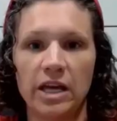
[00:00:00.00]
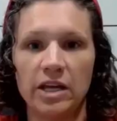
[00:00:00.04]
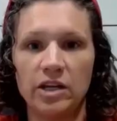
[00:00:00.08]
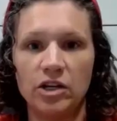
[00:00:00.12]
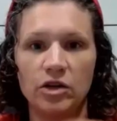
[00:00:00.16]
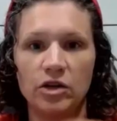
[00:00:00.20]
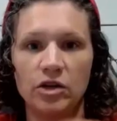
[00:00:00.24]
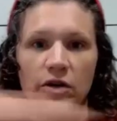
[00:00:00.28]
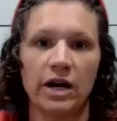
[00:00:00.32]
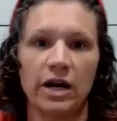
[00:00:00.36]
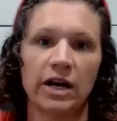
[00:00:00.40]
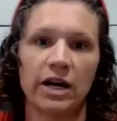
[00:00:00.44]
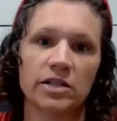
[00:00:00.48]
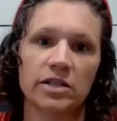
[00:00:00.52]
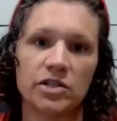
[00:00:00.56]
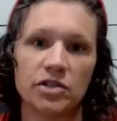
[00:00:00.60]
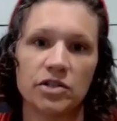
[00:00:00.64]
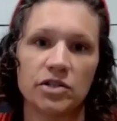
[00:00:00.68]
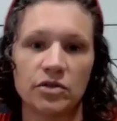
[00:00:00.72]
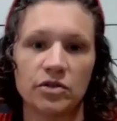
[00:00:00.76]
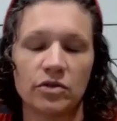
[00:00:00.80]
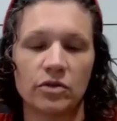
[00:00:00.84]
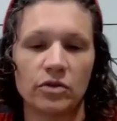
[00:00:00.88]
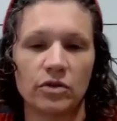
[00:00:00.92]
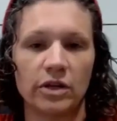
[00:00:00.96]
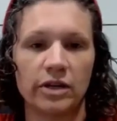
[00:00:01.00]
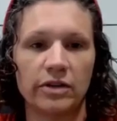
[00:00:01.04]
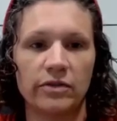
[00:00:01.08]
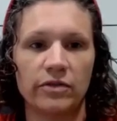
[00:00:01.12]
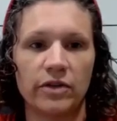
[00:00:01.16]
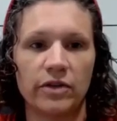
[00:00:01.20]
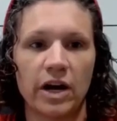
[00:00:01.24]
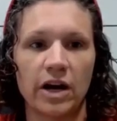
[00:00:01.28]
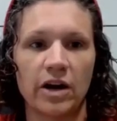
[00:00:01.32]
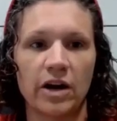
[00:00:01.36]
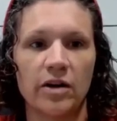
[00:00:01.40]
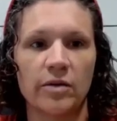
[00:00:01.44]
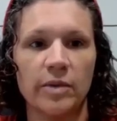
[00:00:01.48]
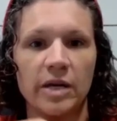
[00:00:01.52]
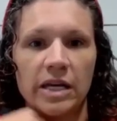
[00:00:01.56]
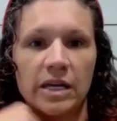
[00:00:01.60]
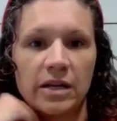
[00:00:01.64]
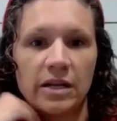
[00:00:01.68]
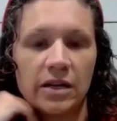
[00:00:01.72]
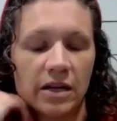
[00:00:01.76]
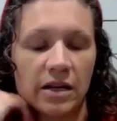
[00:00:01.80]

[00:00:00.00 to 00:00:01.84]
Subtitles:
in your external environment.